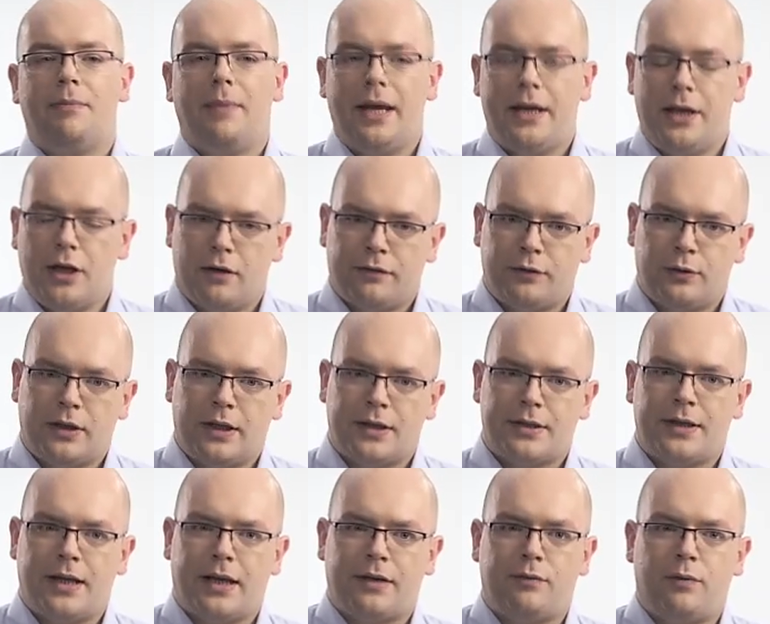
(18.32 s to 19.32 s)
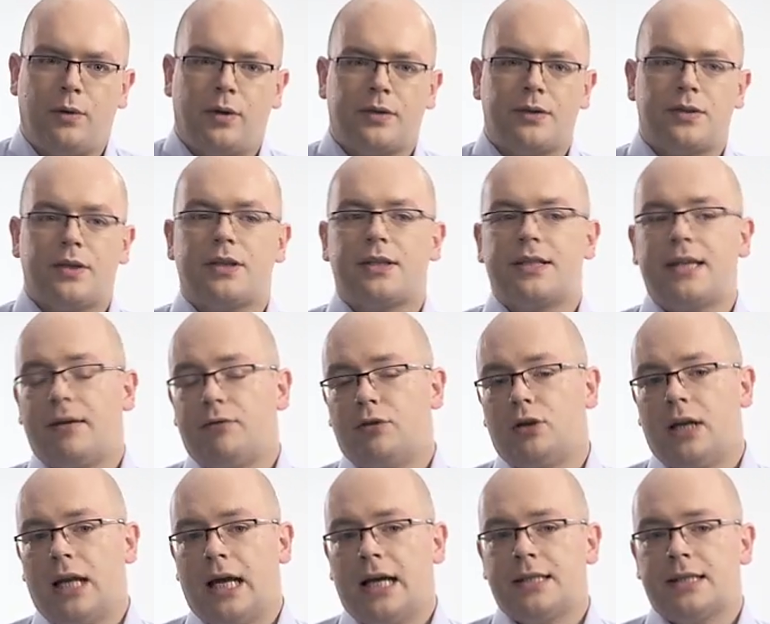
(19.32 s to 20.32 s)
many of today's networks,
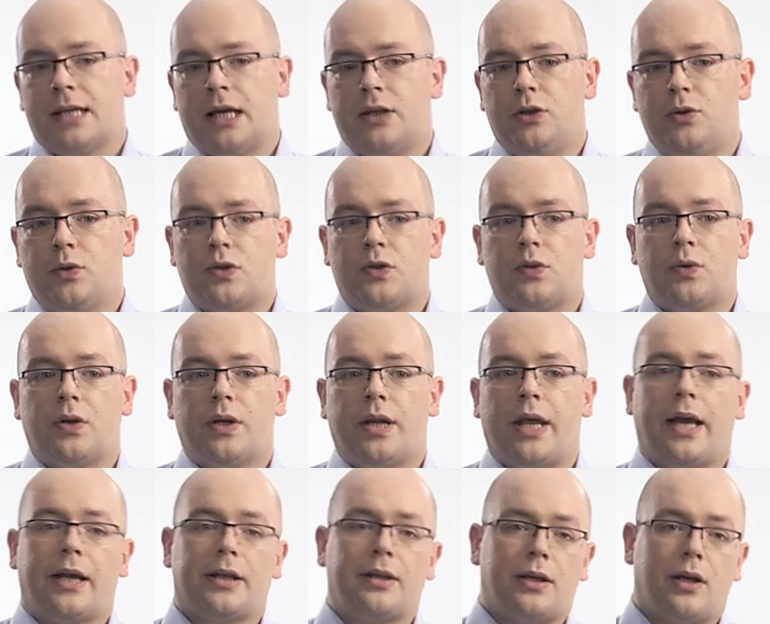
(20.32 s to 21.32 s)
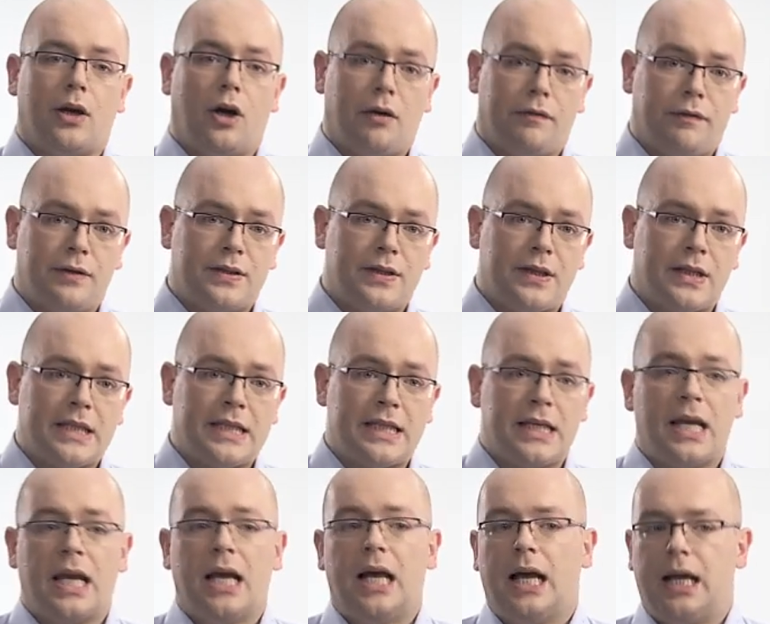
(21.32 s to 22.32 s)
several lines are used to connect offices
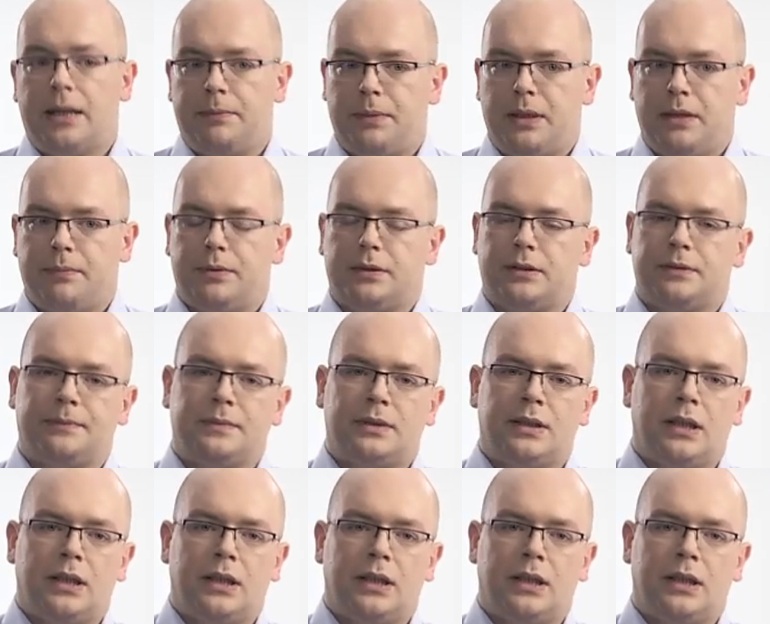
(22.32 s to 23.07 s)
and people.